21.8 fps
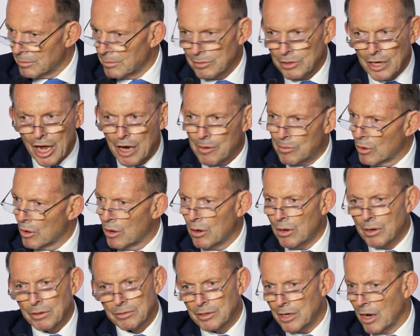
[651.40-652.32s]
No
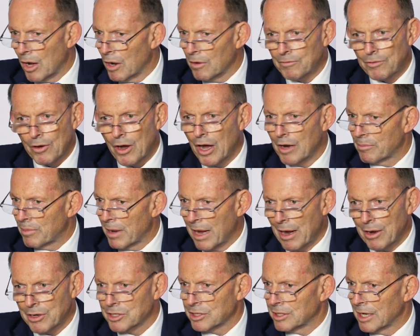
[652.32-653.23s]
more coal-fired
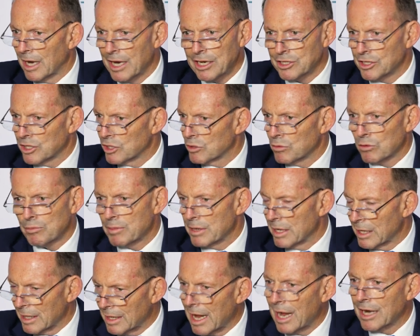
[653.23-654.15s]
power stations will
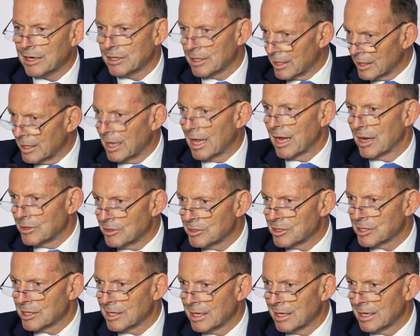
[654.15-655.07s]
be allowed to
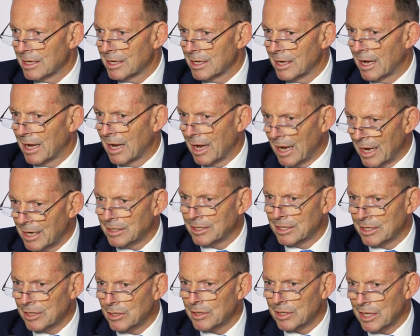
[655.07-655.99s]
close
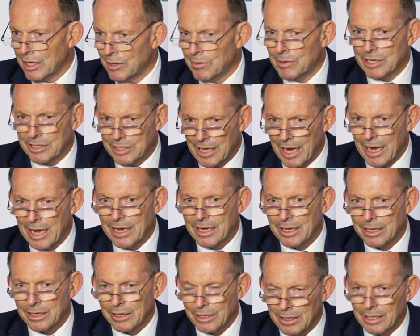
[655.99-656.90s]
until there is
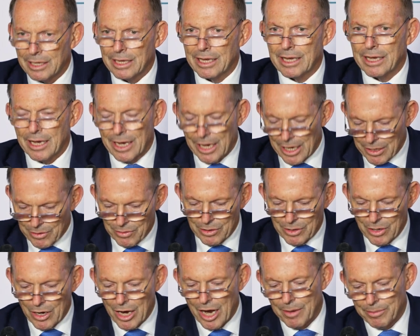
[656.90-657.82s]
a clear and
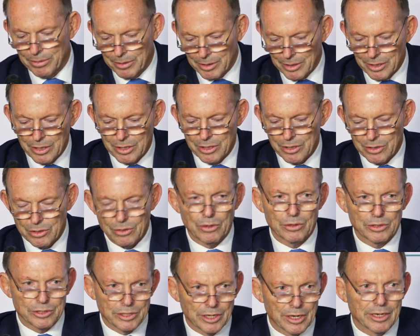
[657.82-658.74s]
reliable
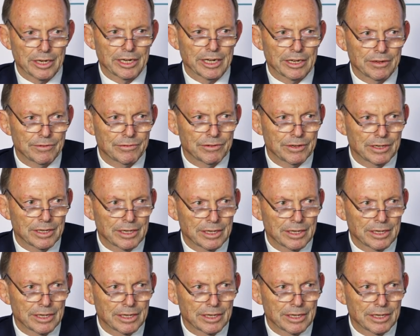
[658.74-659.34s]
alternative.